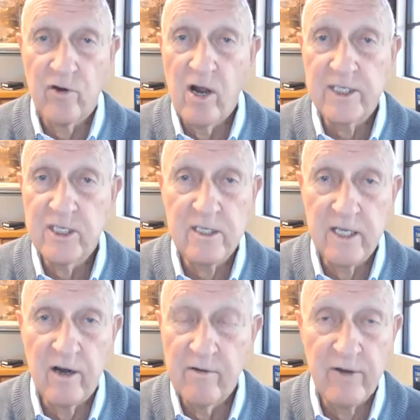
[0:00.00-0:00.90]
For
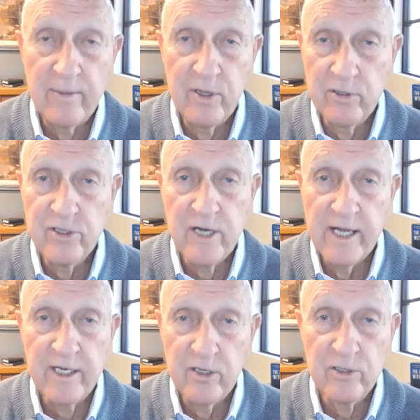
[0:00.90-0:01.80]
us in our family, those are
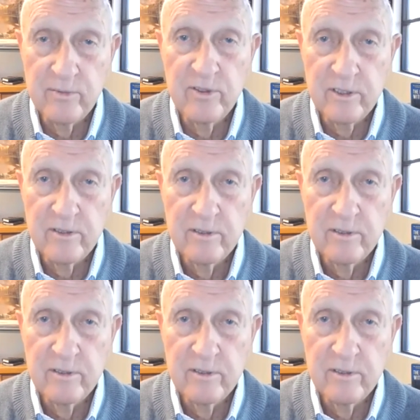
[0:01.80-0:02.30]
non-negotiables.